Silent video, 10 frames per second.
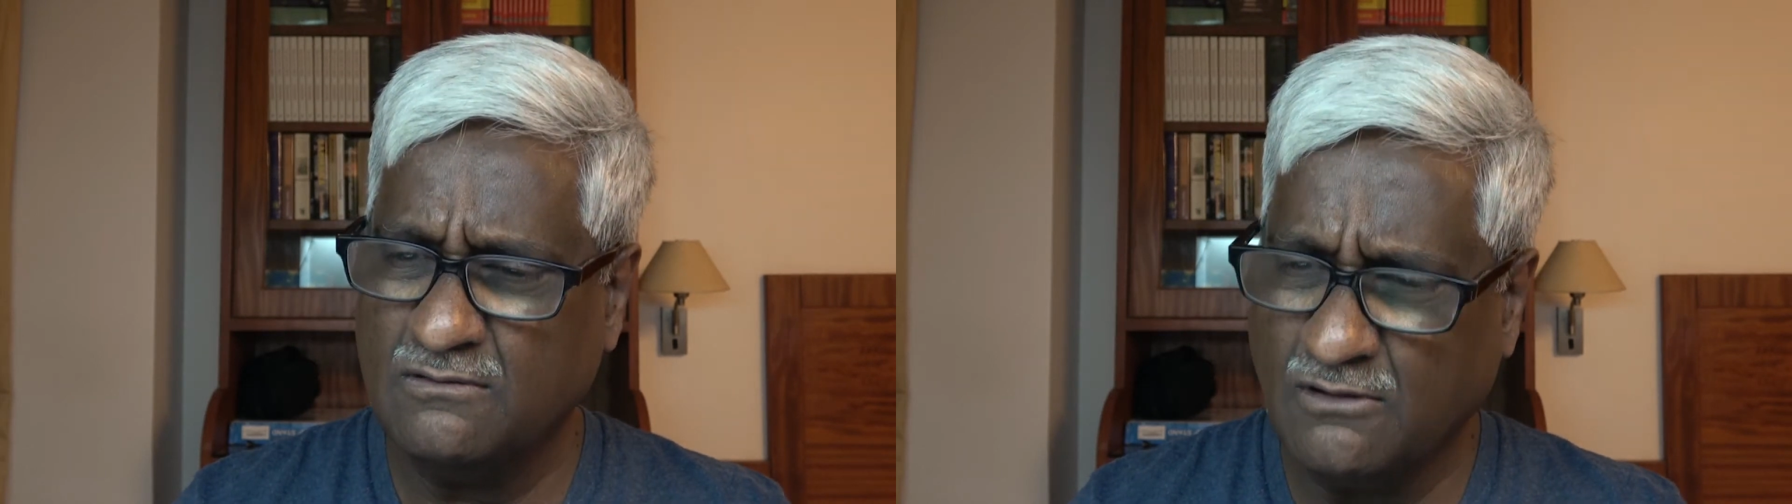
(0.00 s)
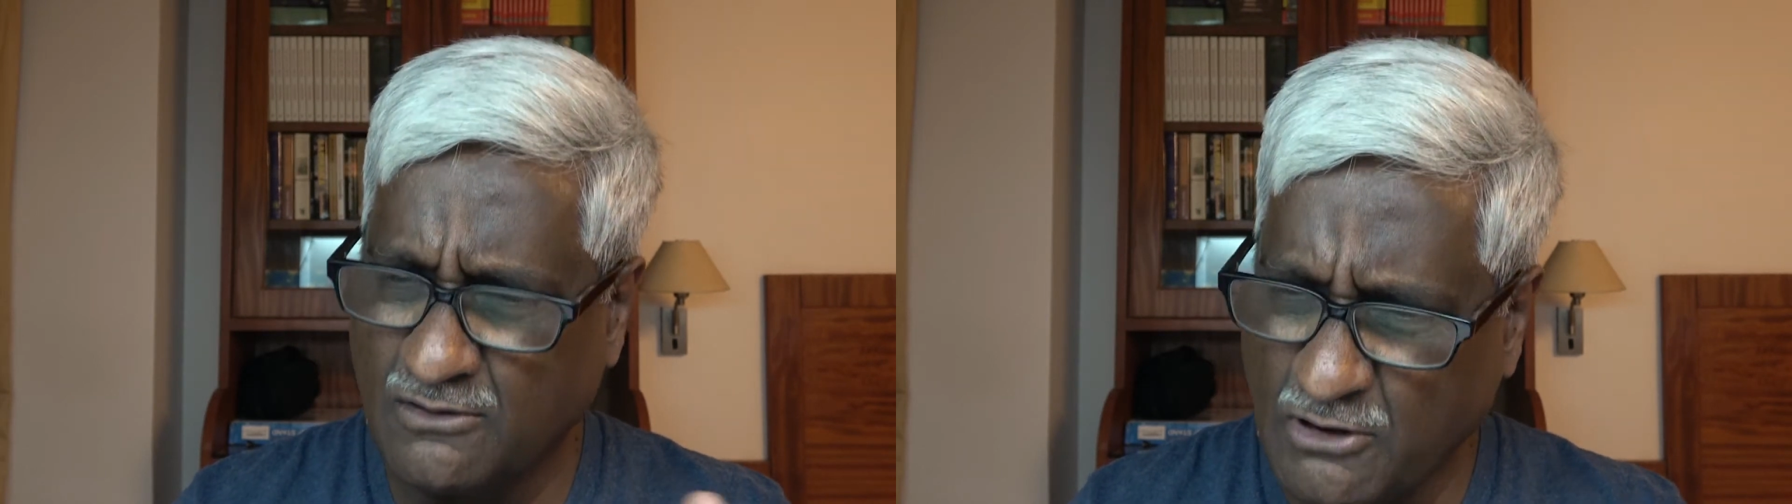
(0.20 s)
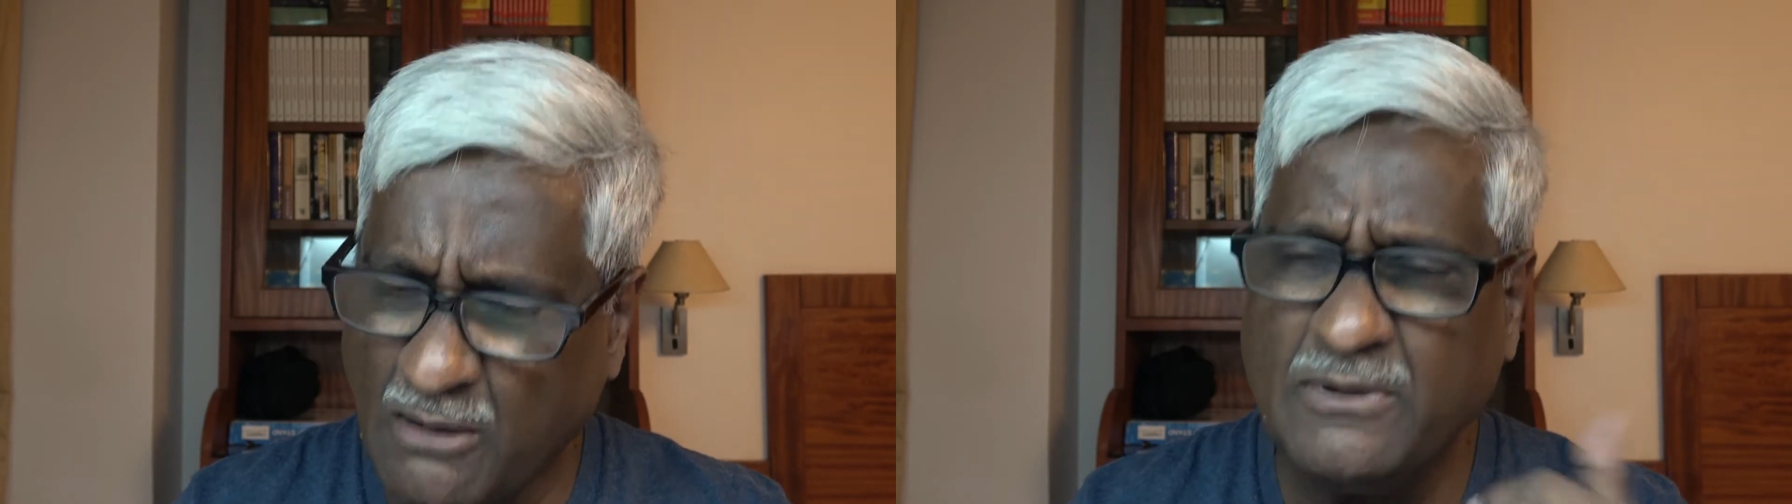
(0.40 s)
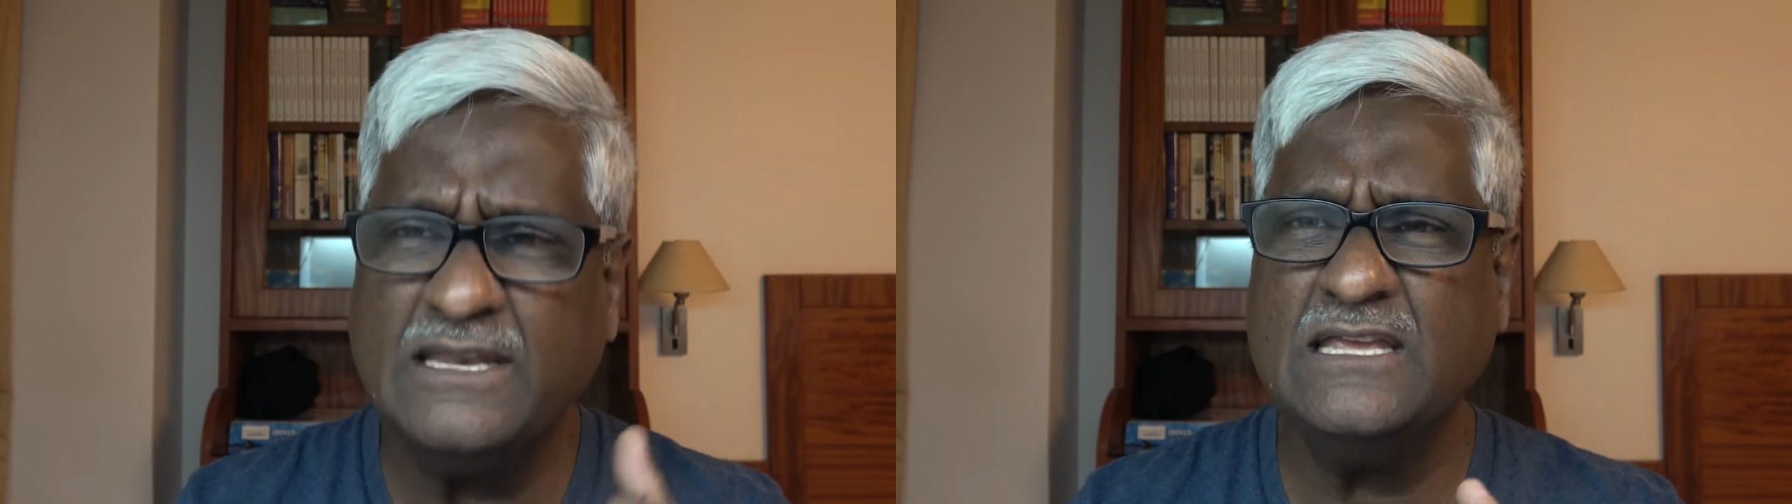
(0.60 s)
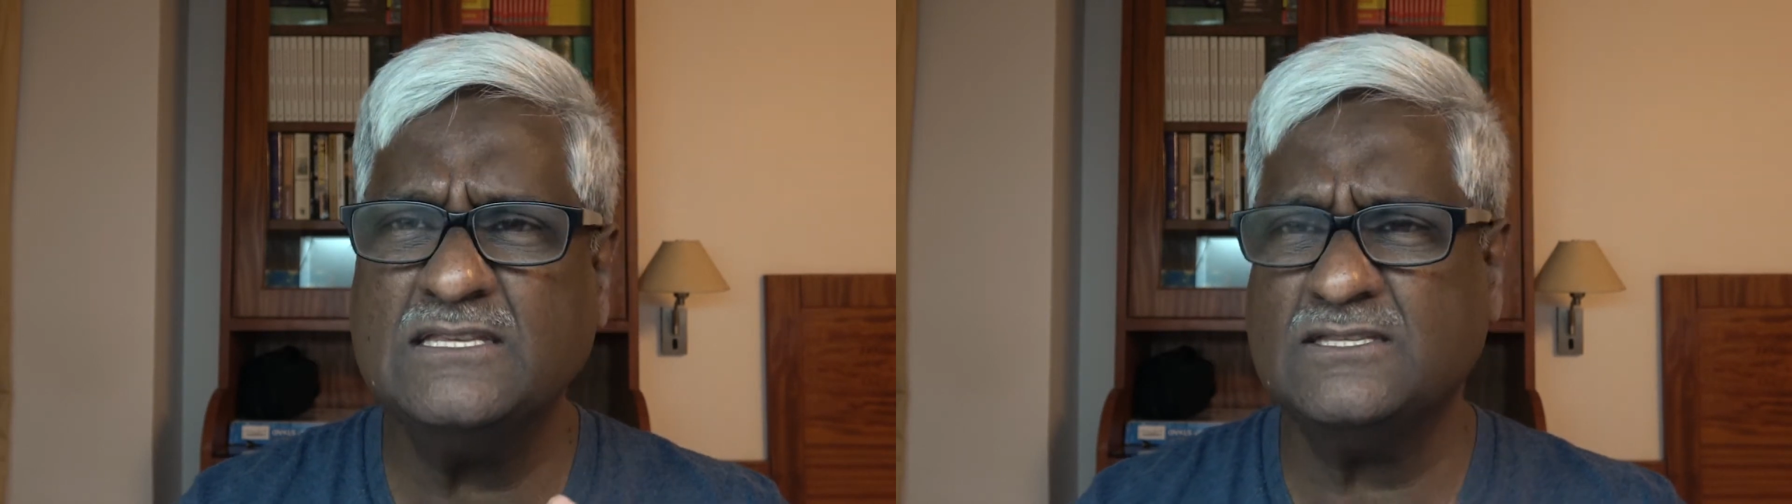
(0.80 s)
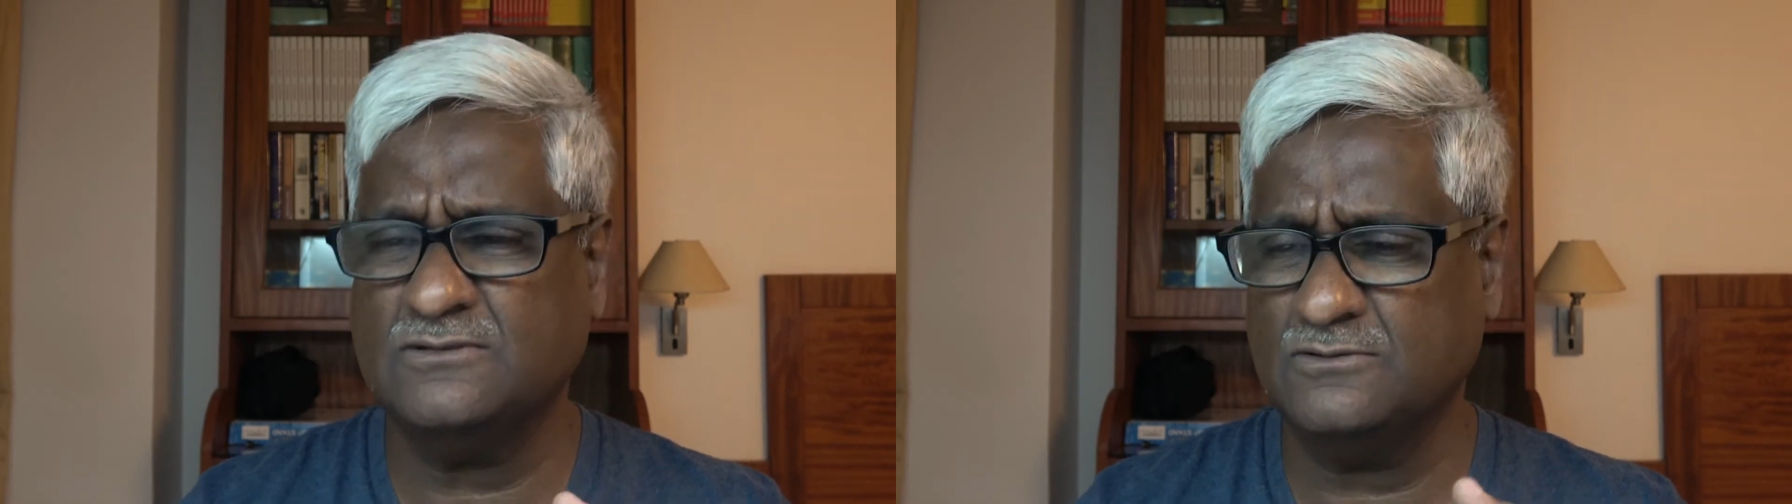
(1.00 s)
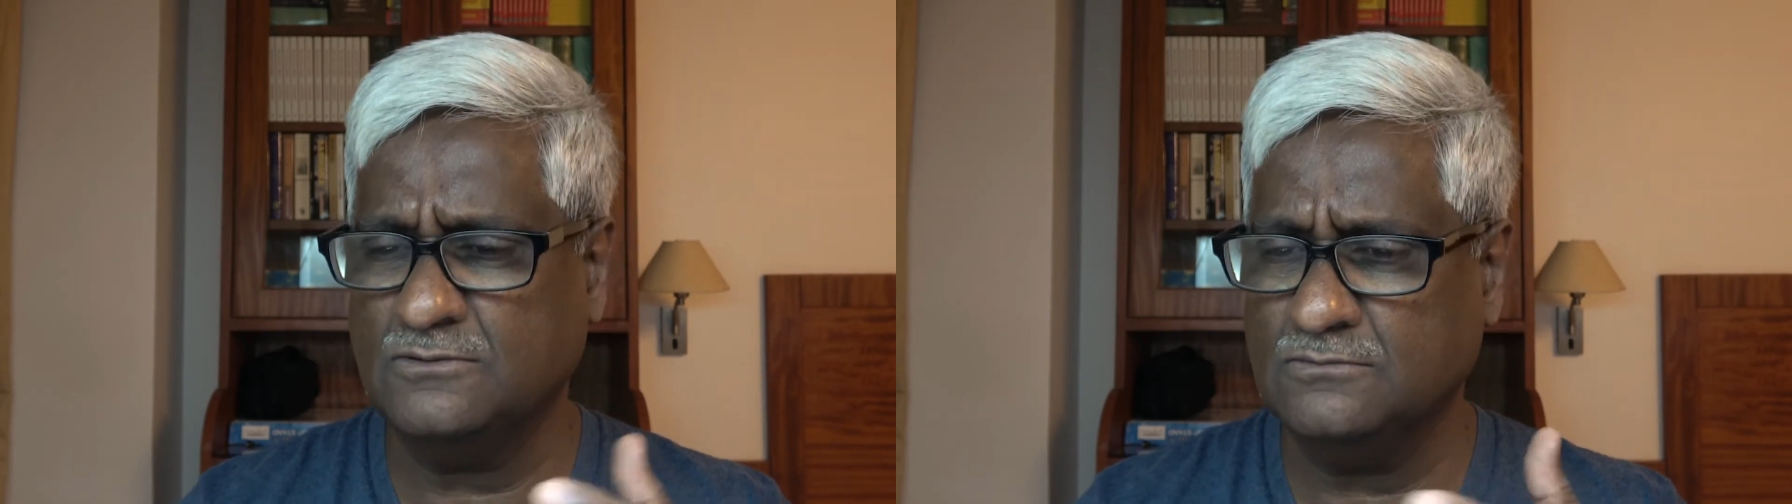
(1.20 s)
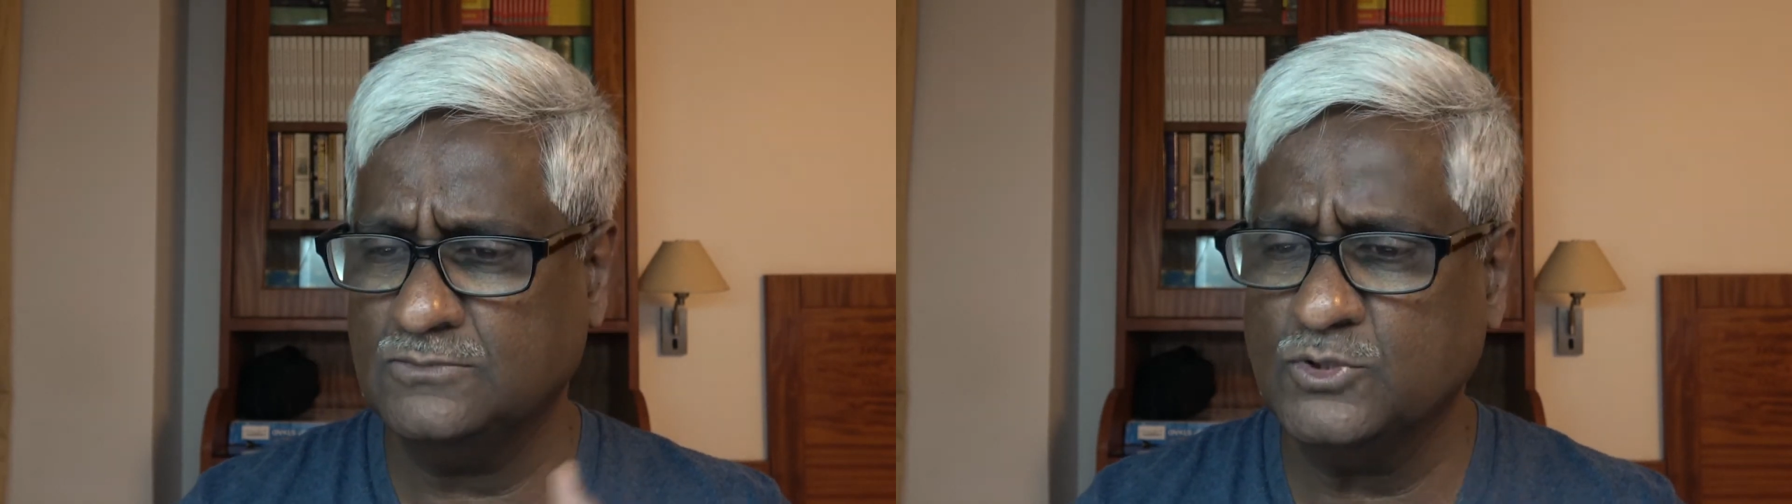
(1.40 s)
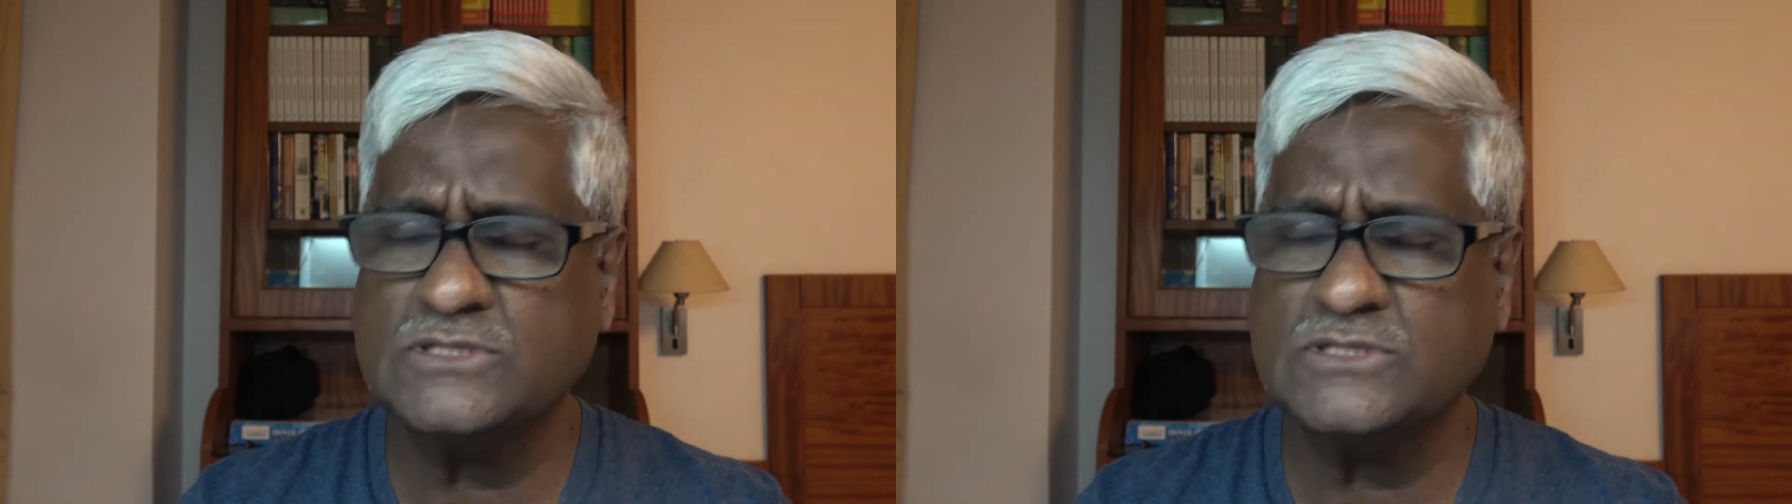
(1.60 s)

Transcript: or robberies, those